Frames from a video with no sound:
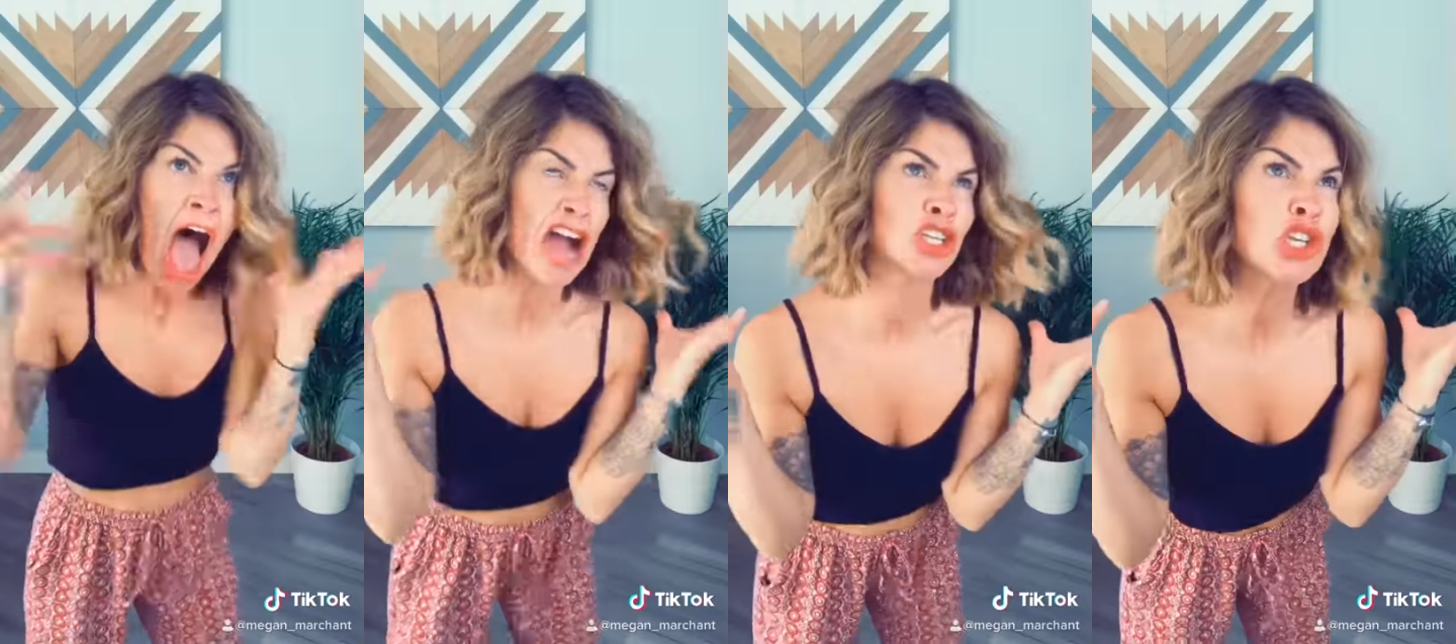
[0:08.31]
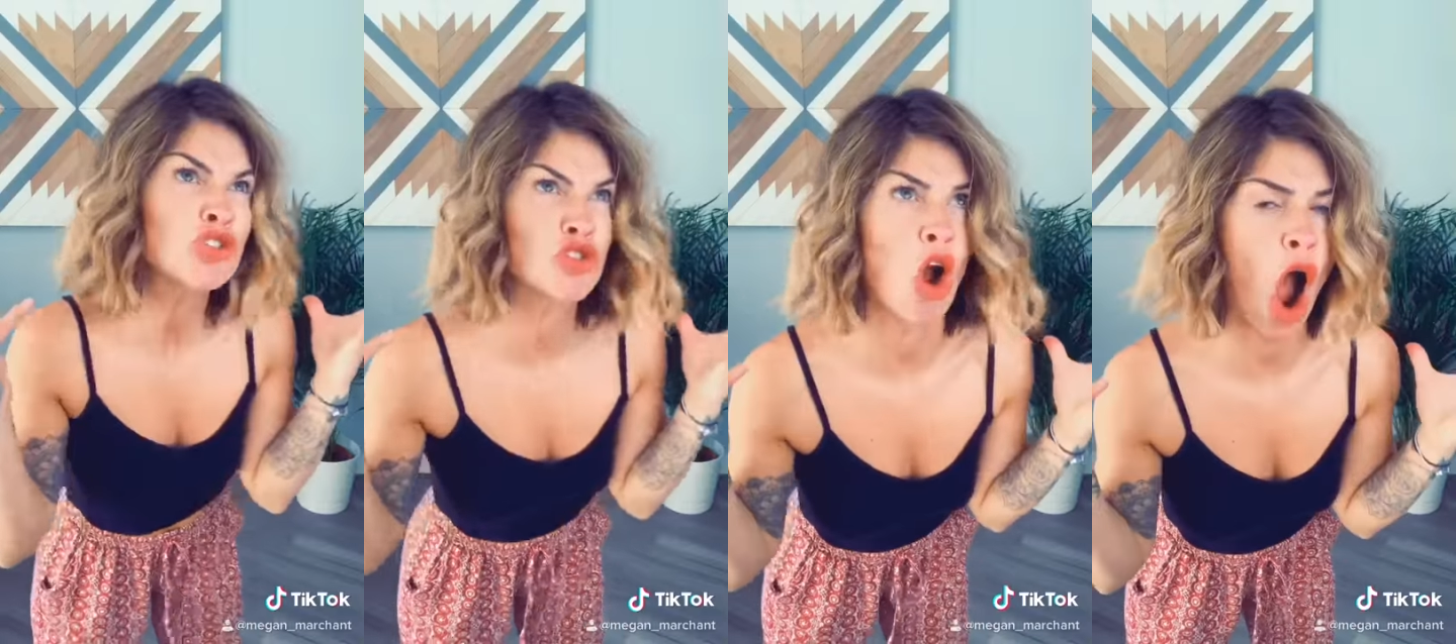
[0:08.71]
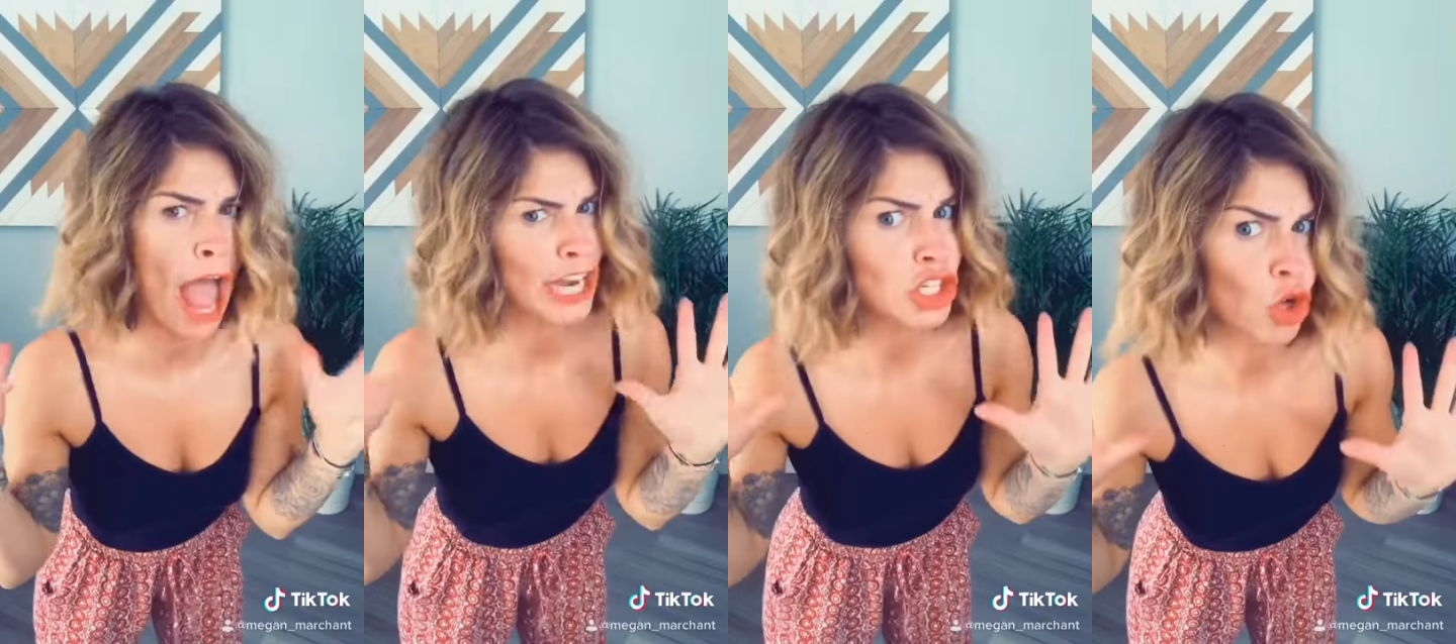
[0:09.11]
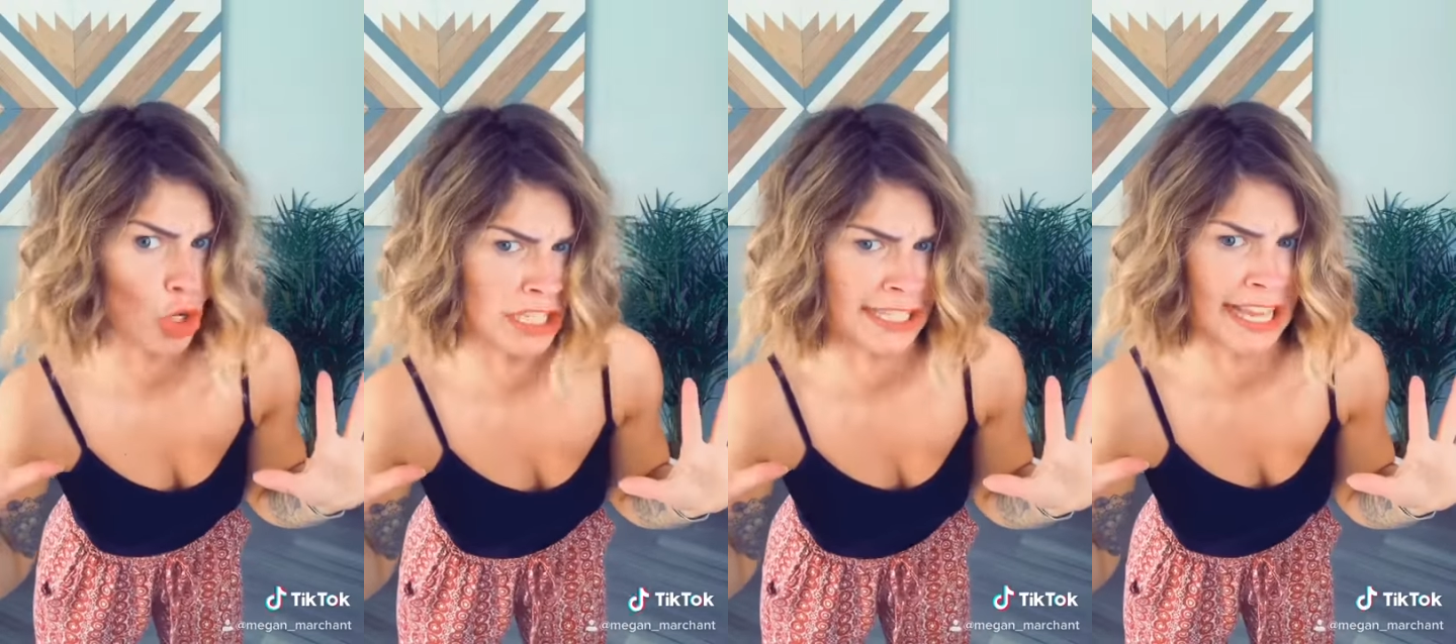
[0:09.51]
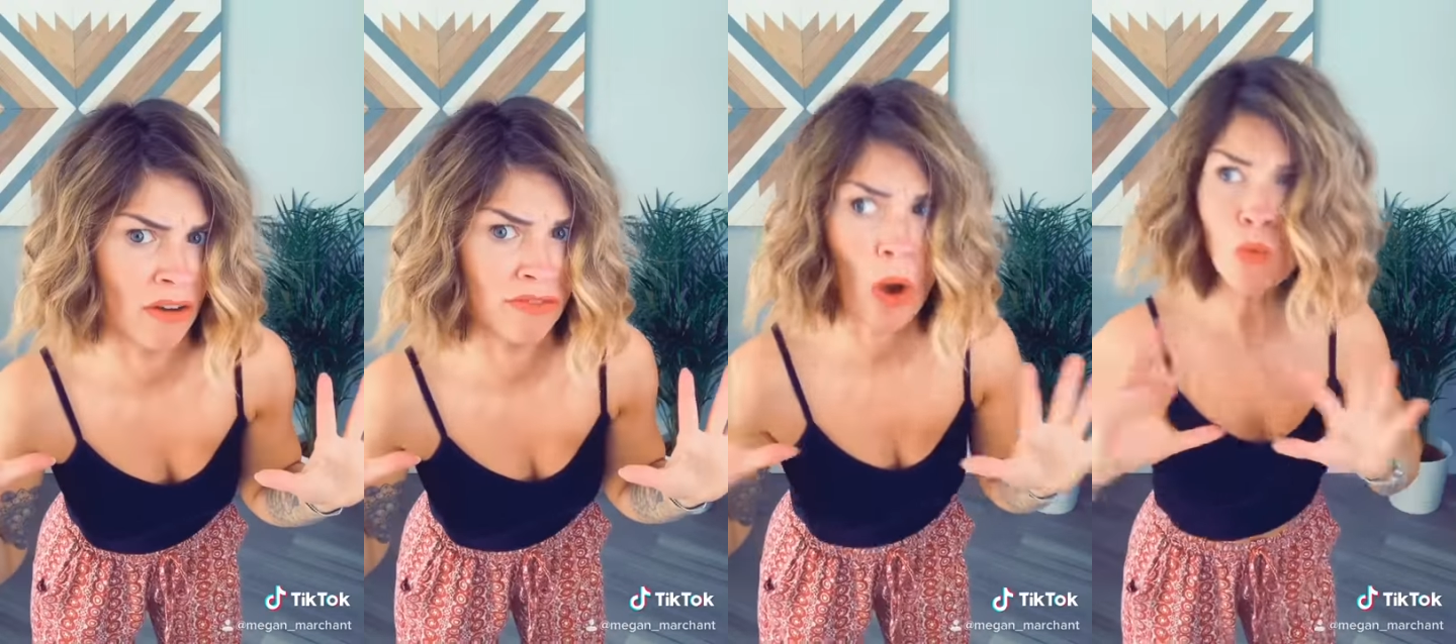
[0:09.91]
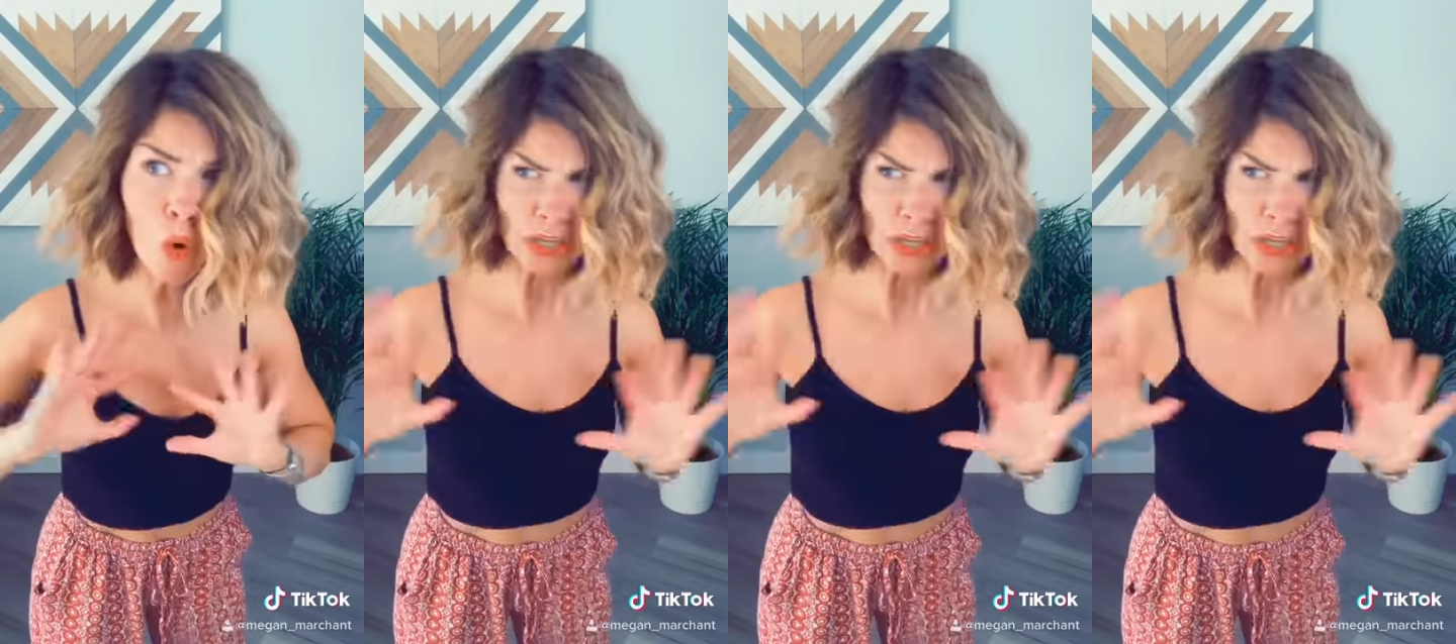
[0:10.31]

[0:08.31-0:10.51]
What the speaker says: do you try and enjoy yourself? What's